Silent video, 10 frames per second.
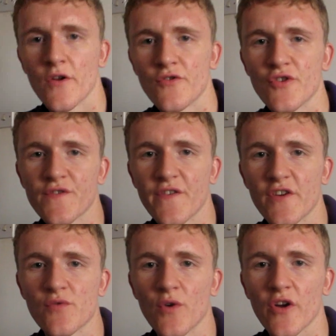Just
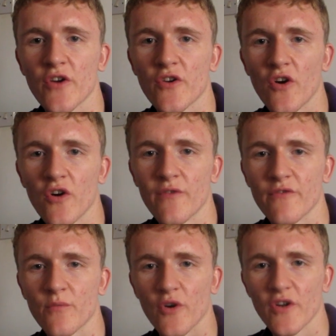finished work and got
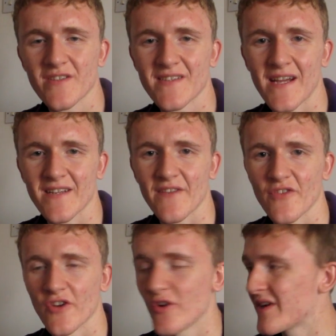home from work. Saturday
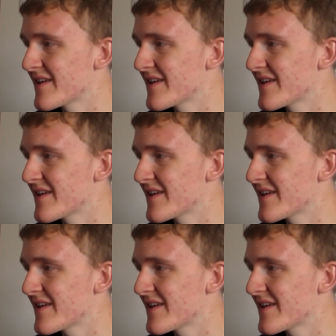afternoon.